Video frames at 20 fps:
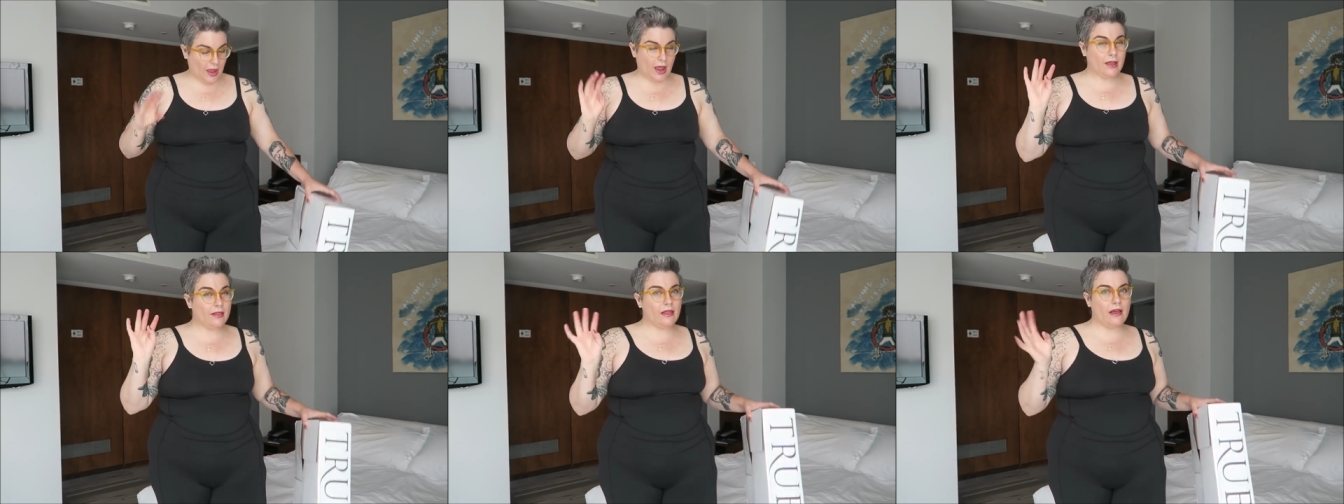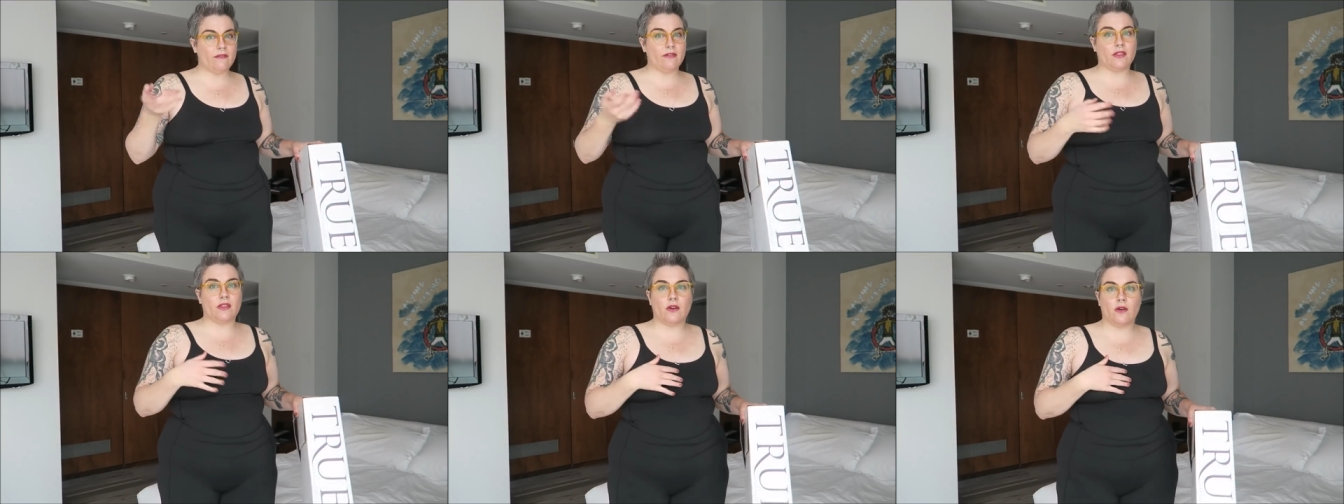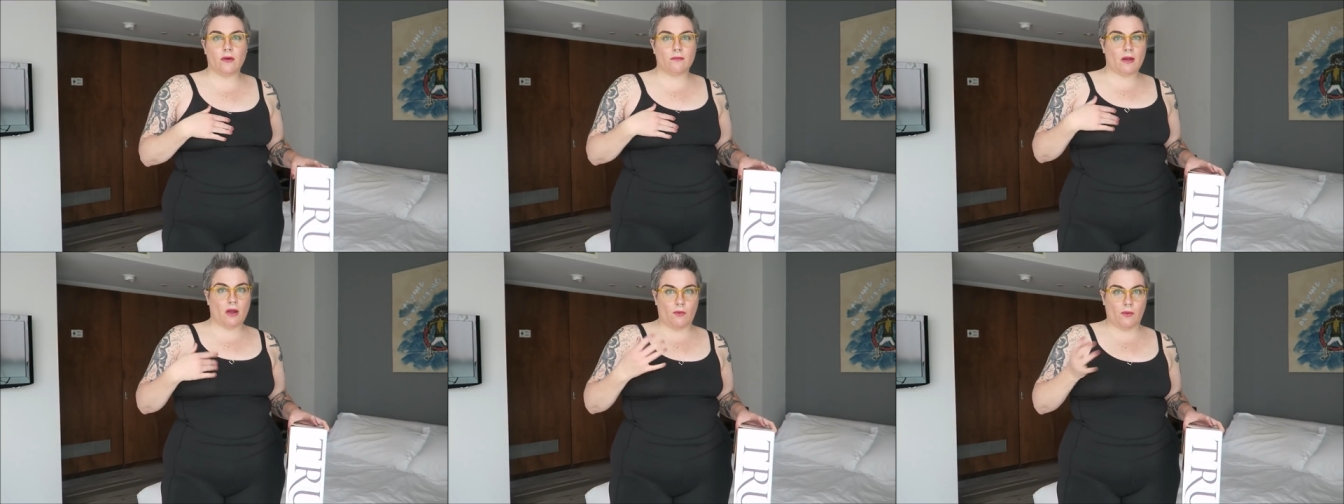I love it
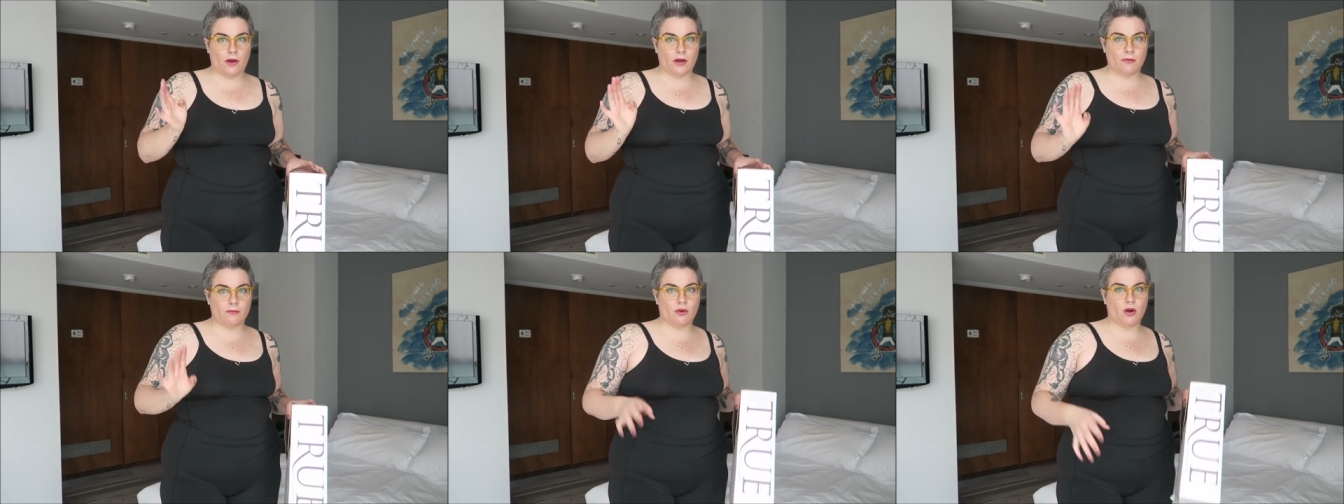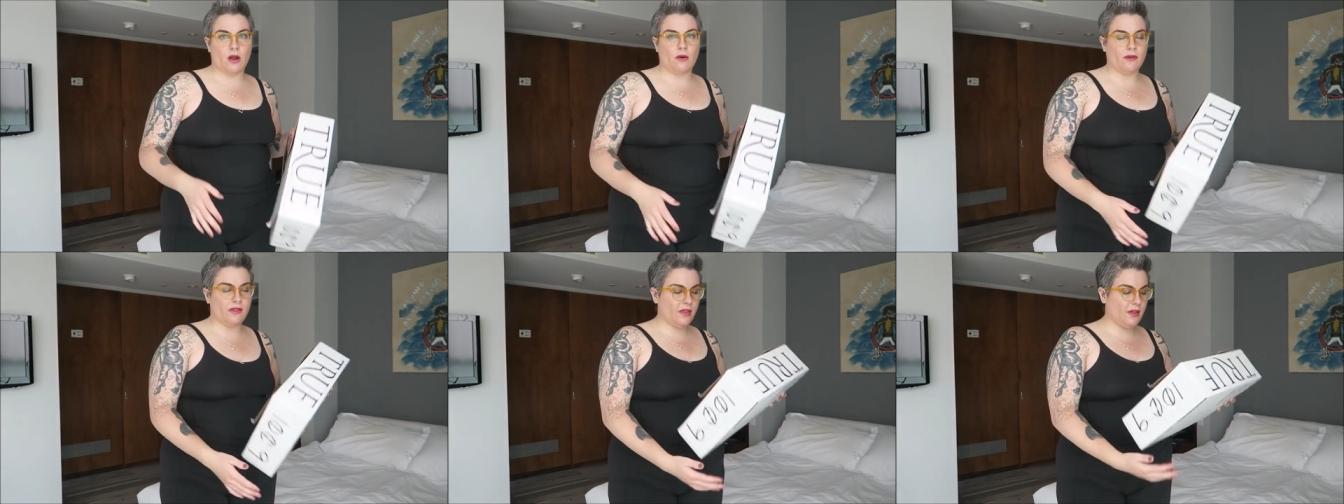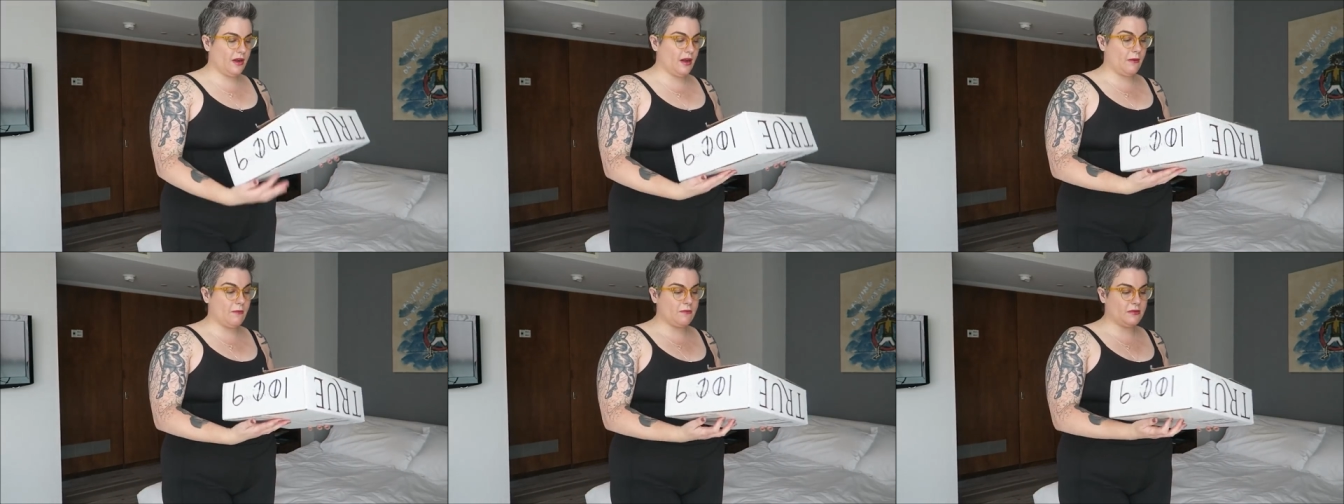though. I'm not wearing a bra with
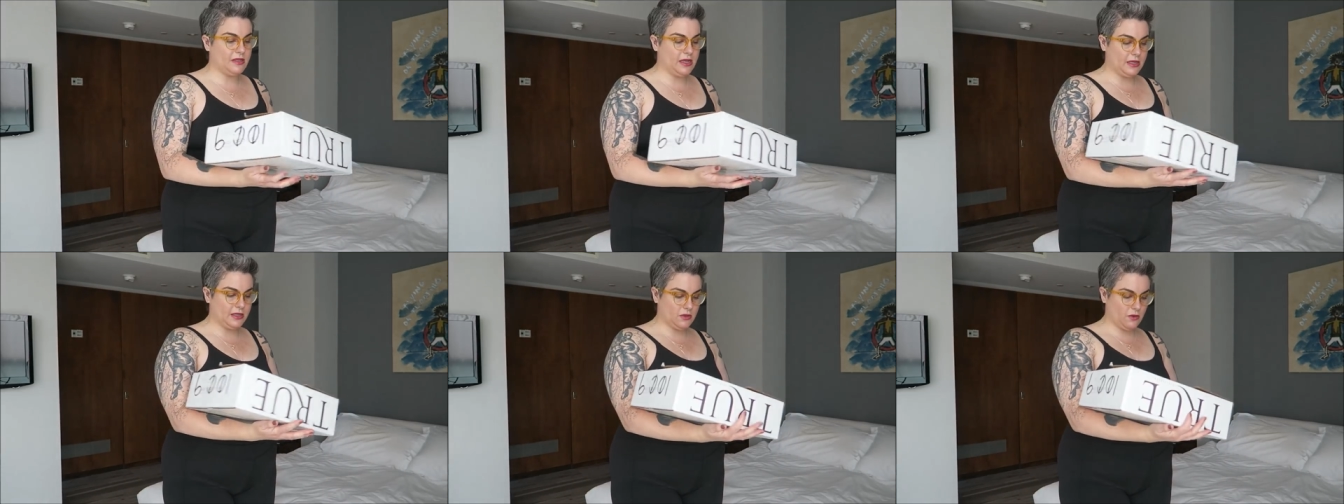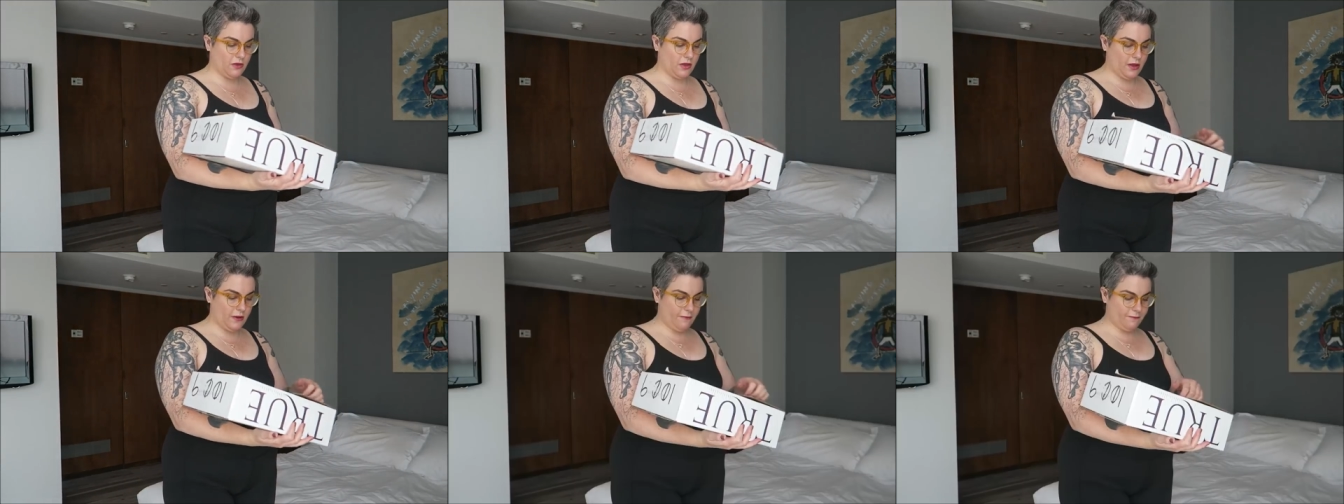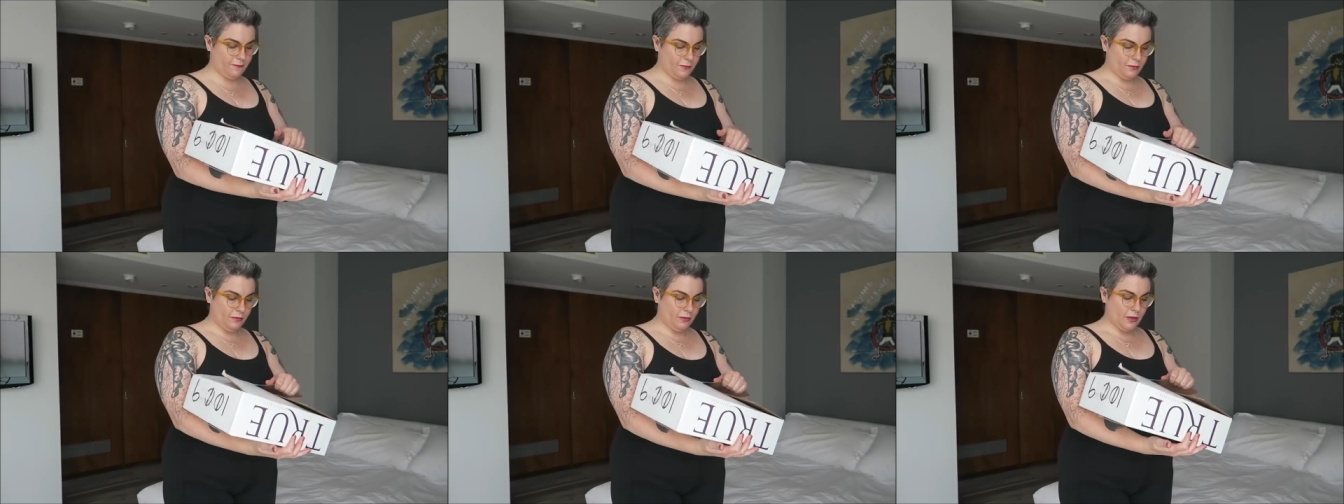it and I'm obsessed with
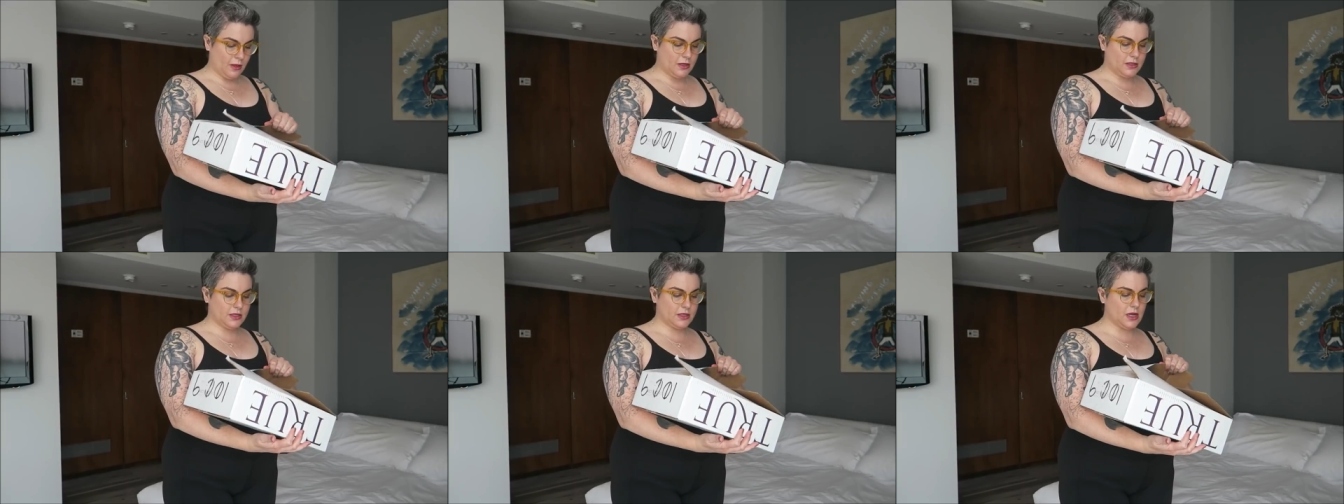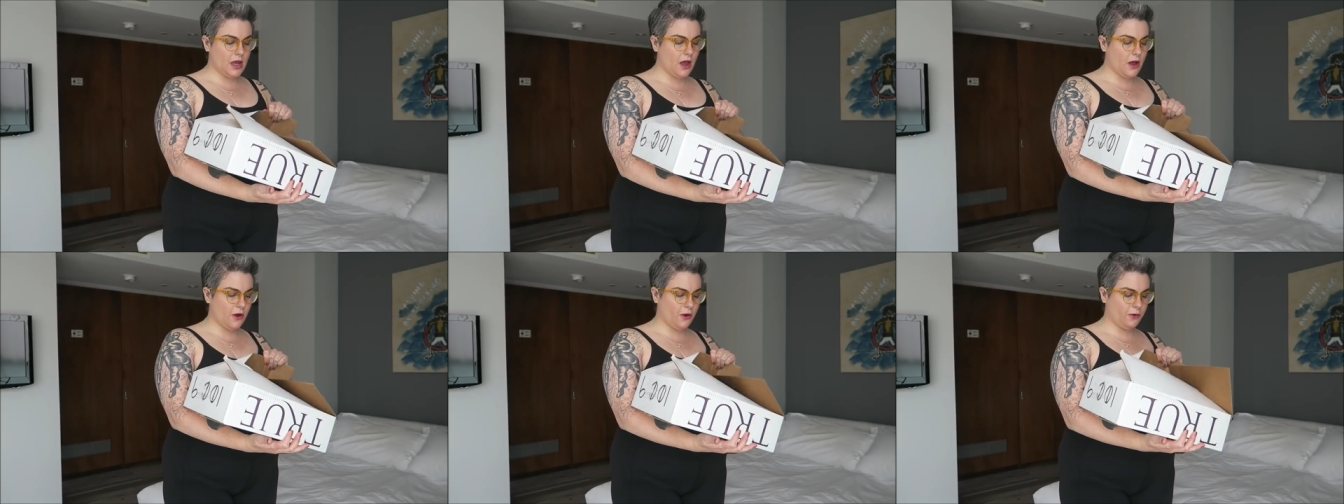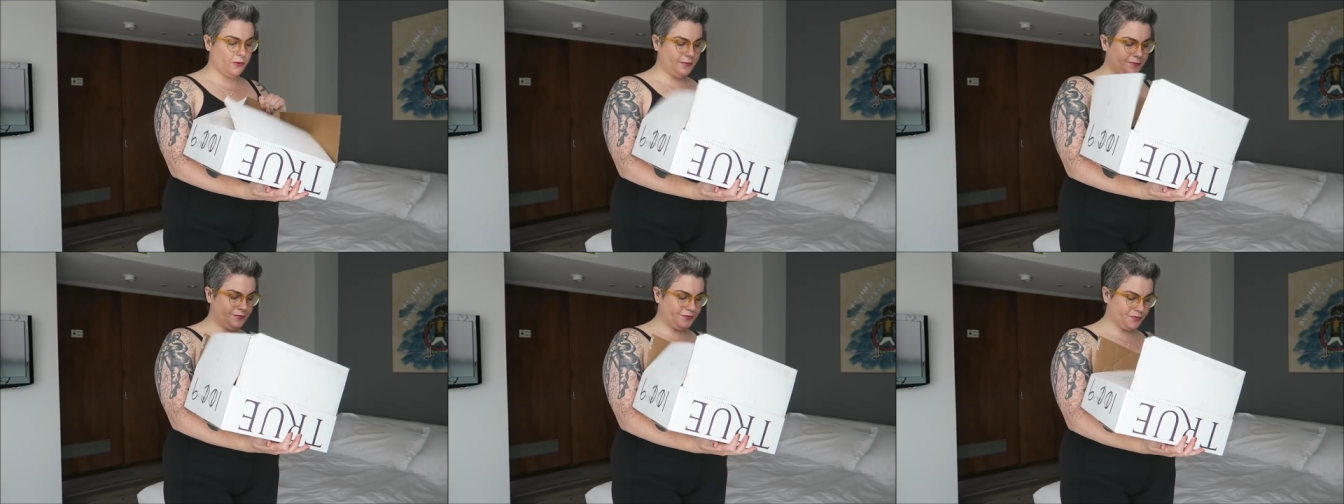it.
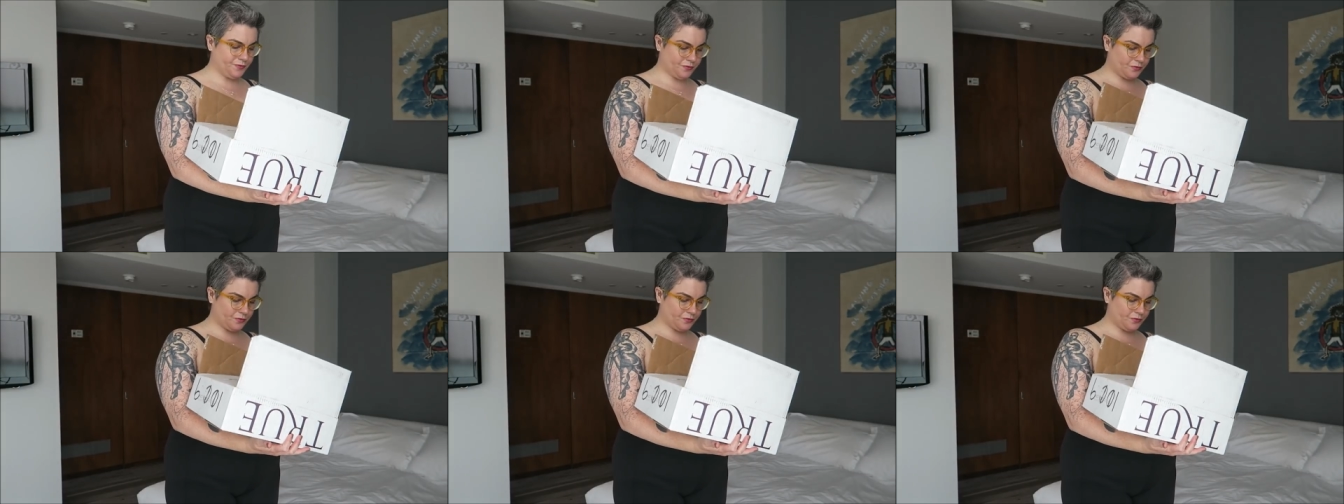So